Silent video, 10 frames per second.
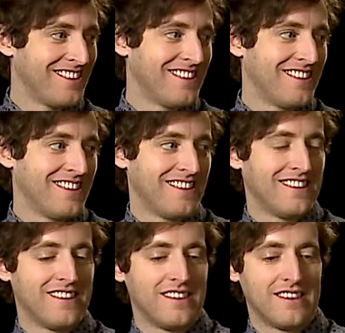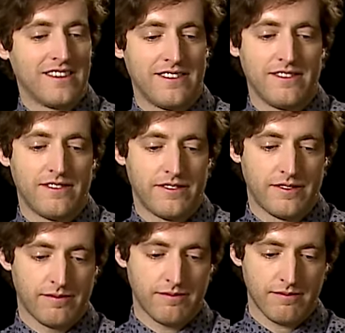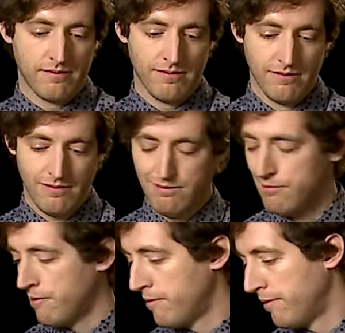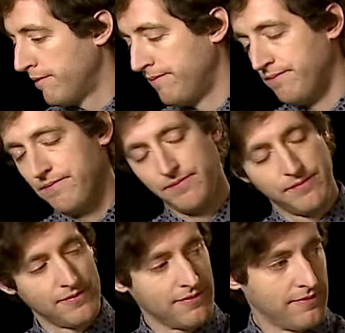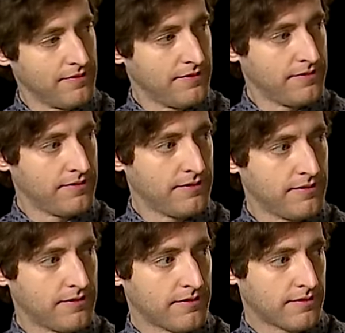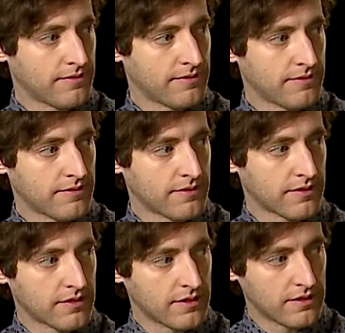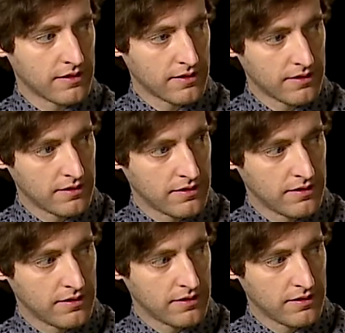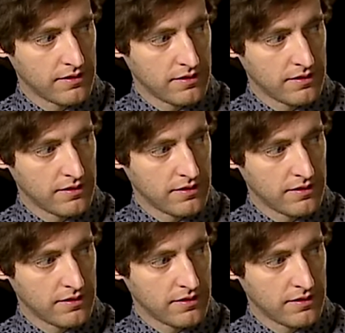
(not speaking)